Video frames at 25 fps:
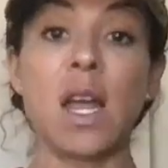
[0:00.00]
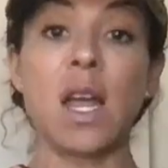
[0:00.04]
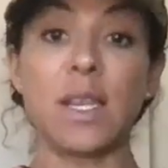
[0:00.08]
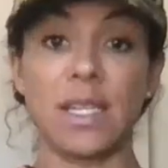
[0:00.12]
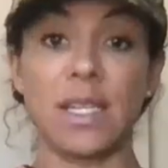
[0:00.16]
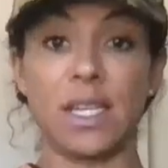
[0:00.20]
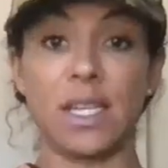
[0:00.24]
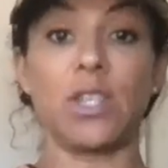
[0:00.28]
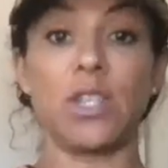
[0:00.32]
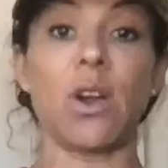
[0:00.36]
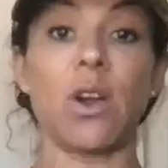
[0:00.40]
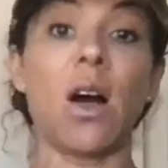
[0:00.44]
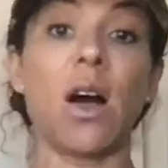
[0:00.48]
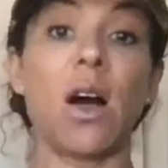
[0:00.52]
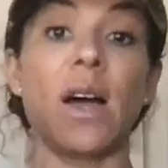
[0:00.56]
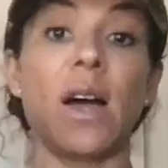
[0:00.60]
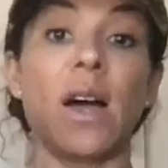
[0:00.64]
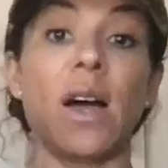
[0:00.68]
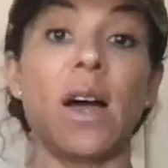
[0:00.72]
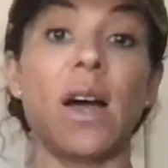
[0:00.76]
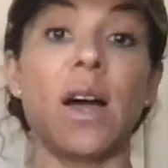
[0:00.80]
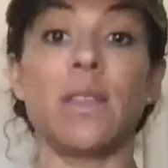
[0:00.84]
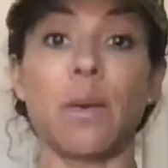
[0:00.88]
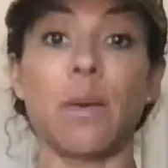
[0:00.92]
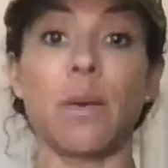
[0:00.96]

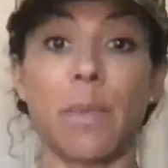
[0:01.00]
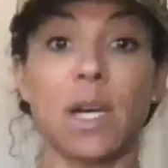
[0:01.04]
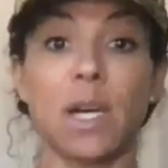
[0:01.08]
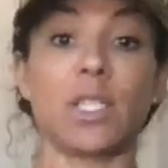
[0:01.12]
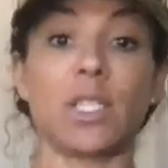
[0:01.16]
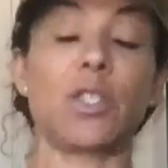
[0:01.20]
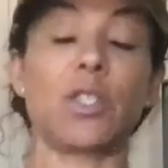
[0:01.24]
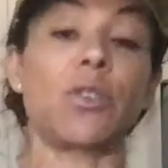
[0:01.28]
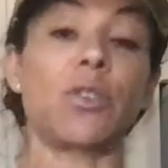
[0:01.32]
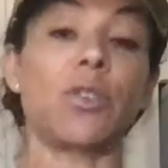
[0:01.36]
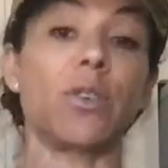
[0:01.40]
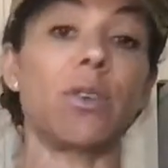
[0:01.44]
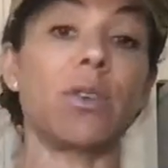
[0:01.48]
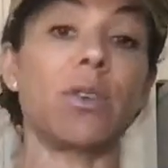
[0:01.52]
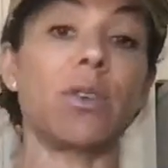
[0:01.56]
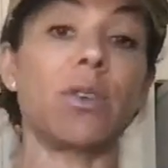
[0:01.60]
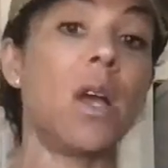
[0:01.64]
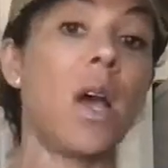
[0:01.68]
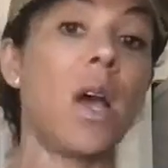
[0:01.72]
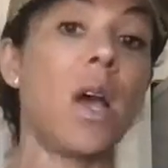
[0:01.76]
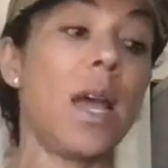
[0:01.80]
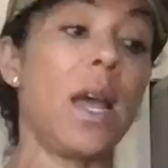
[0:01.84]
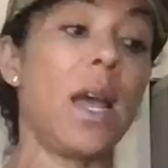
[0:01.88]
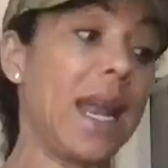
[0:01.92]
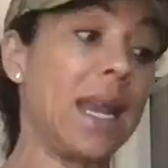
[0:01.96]
Dijon, the mustard,
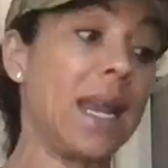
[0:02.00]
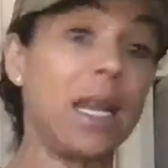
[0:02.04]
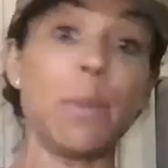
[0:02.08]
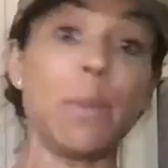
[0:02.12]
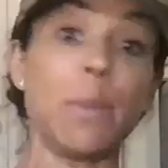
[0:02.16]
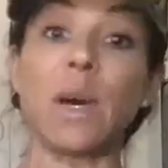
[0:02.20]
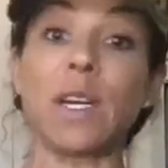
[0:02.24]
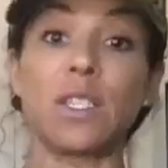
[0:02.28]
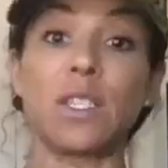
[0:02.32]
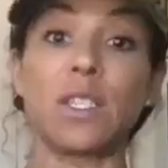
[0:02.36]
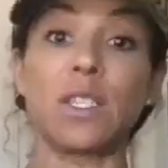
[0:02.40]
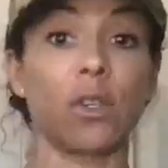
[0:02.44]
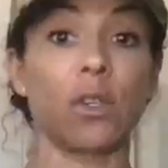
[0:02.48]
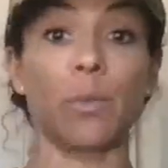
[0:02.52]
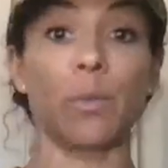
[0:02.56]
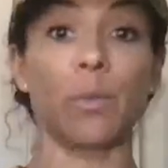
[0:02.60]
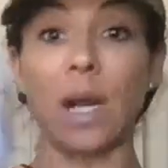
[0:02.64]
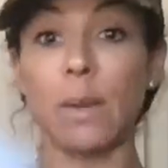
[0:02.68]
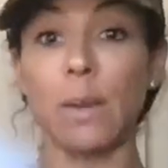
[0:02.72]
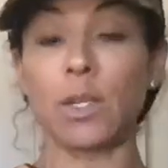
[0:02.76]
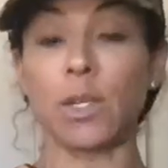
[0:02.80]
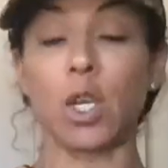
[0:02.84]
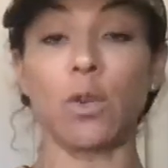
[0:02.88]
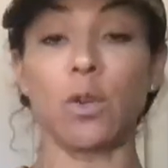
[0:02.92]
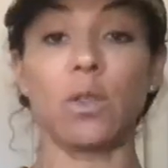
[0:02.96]
any mustard, but
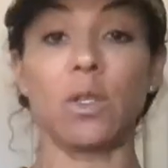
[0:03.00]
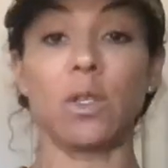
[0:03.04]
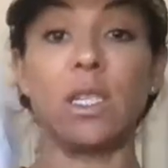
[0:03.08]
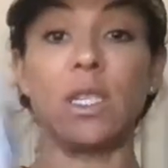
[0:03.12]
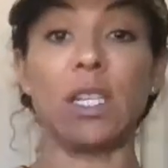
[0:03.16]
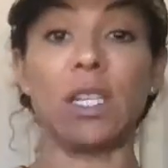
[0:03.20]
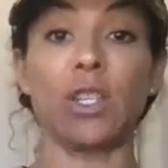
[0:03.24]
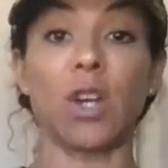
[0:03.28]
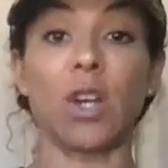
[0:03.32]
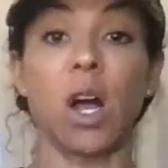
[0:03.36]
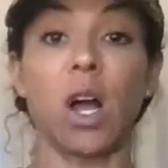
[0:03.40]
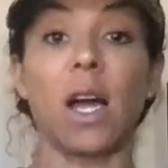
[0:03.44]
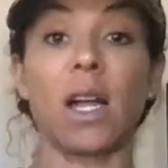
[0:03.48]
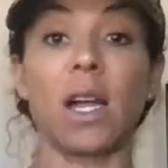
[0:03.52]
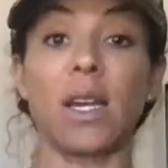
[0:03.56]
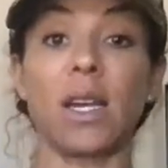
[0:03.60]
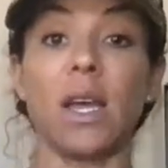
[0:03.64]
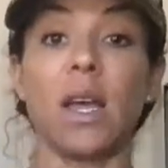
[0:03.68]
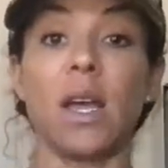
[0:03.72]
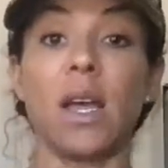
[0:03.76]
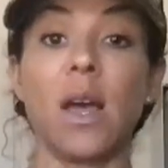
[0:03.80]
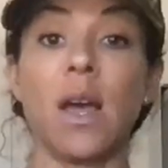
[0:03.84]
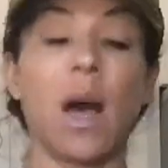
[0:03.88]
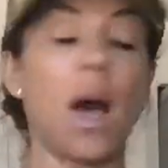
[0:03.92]
I chose Dijon.